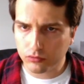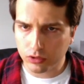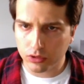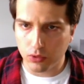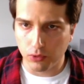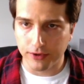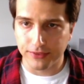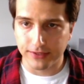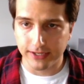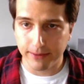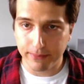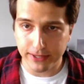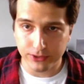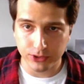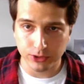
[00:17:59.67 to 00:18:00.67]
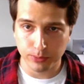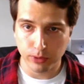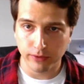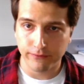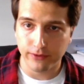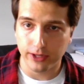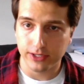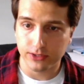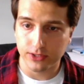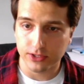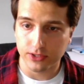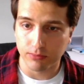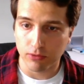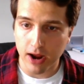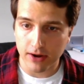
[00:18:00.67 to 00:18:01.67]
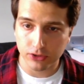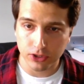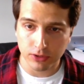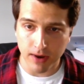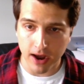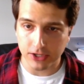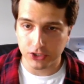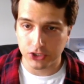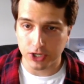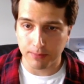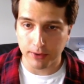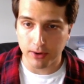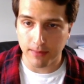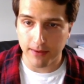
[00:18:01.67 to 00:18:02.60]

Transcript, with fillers: with the Deadbeat Super Affiliate System. Ronald, do you mind just jumping on my